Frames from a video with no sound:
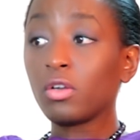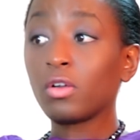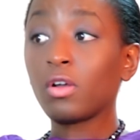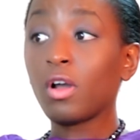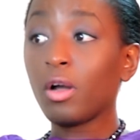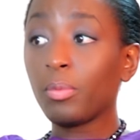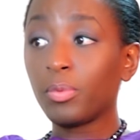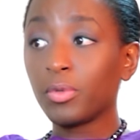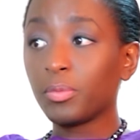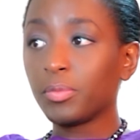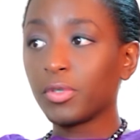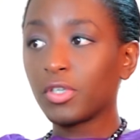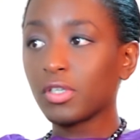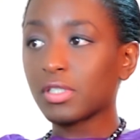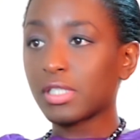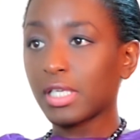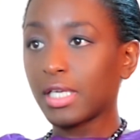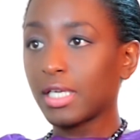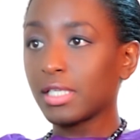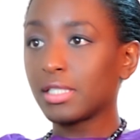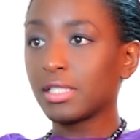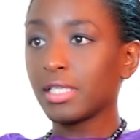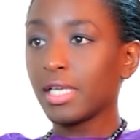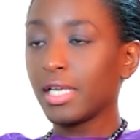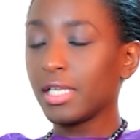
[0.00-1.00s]
got a couple
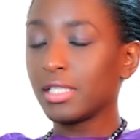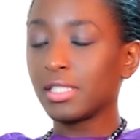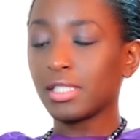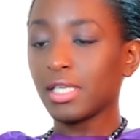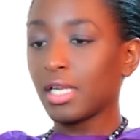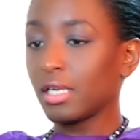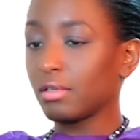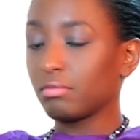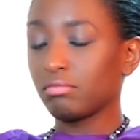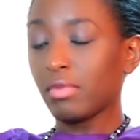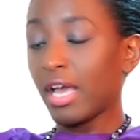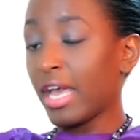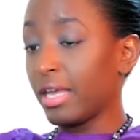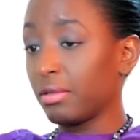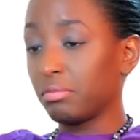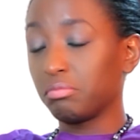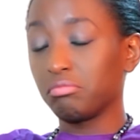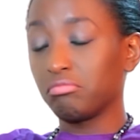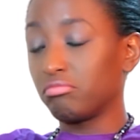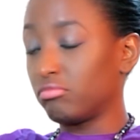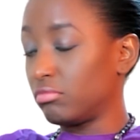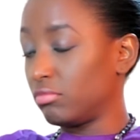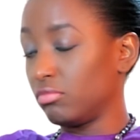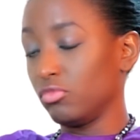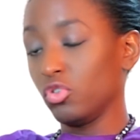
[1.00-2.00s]
because, like I said,
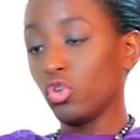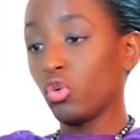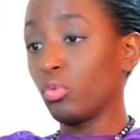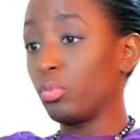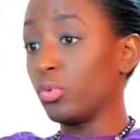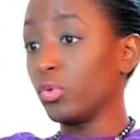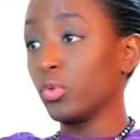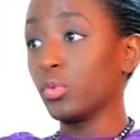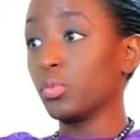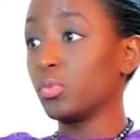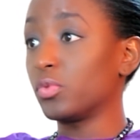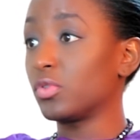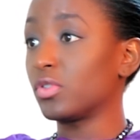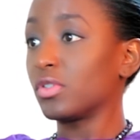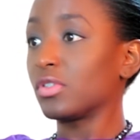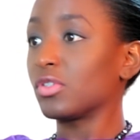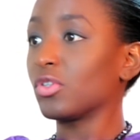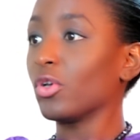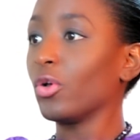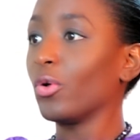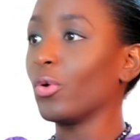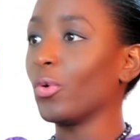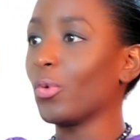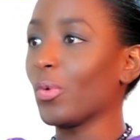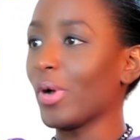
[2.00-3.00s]
no boobs.
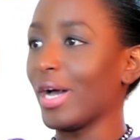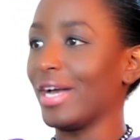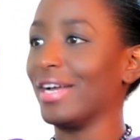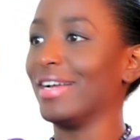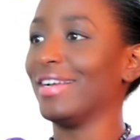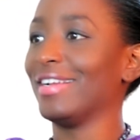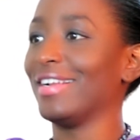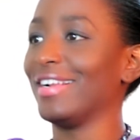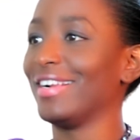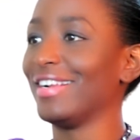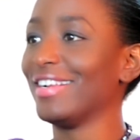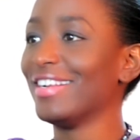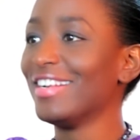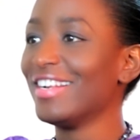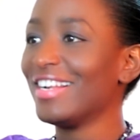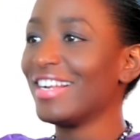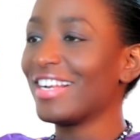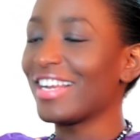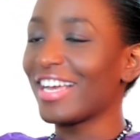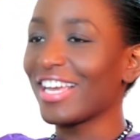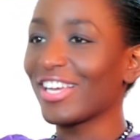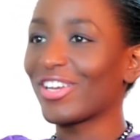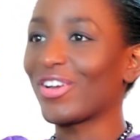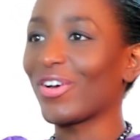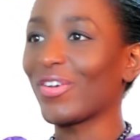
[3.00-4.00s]
So
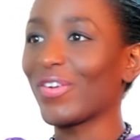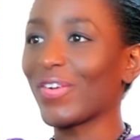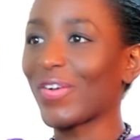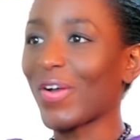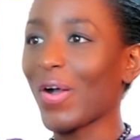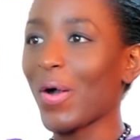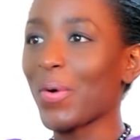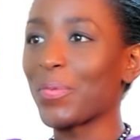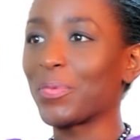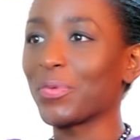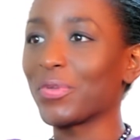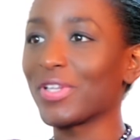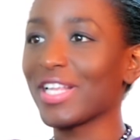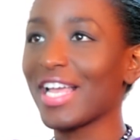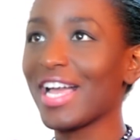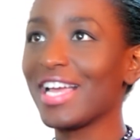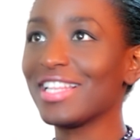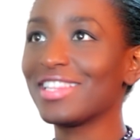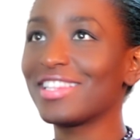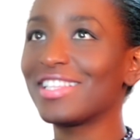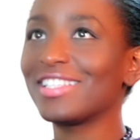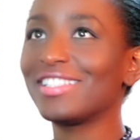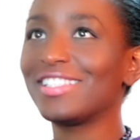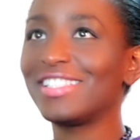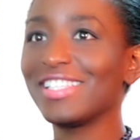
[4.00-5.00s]
I got a couple,
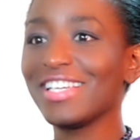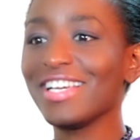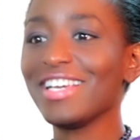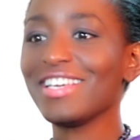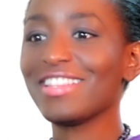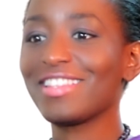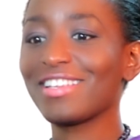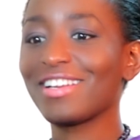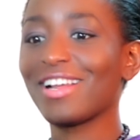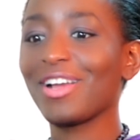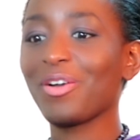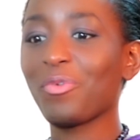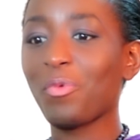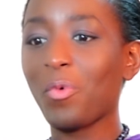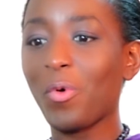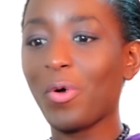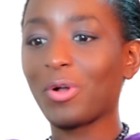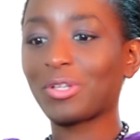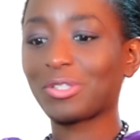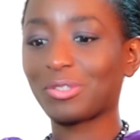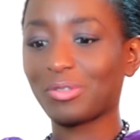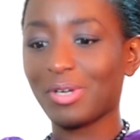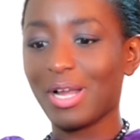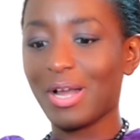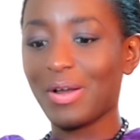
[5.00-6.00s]
and the day that I
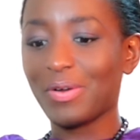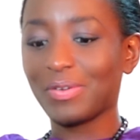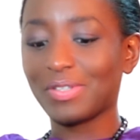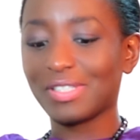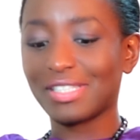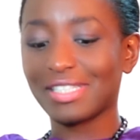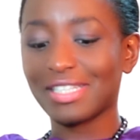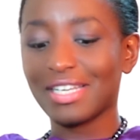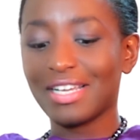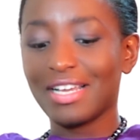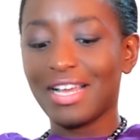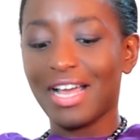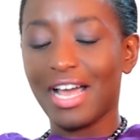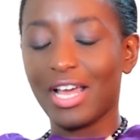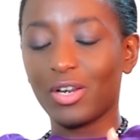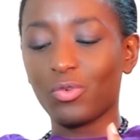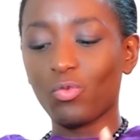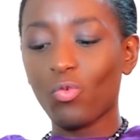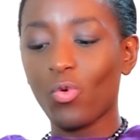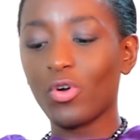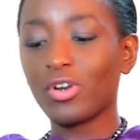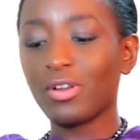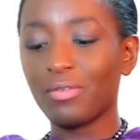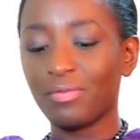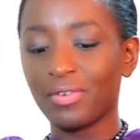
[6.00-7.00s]
walked around
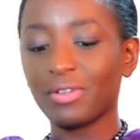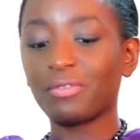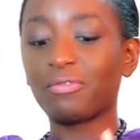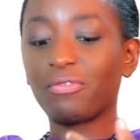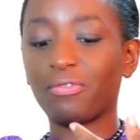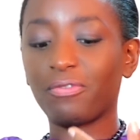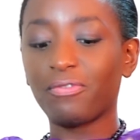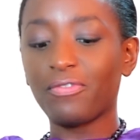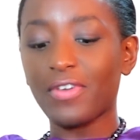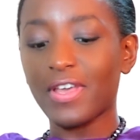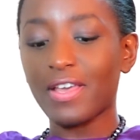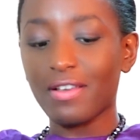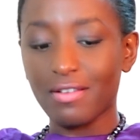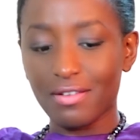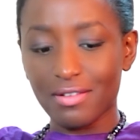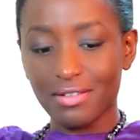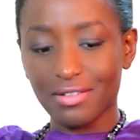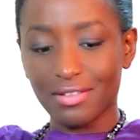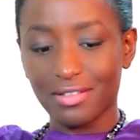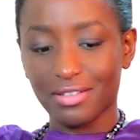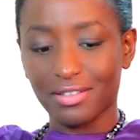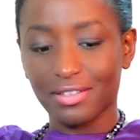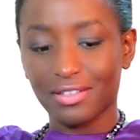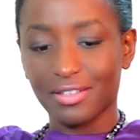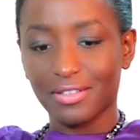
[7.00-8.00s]
and one of it
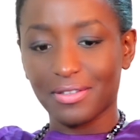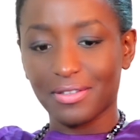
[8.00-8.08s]
fell.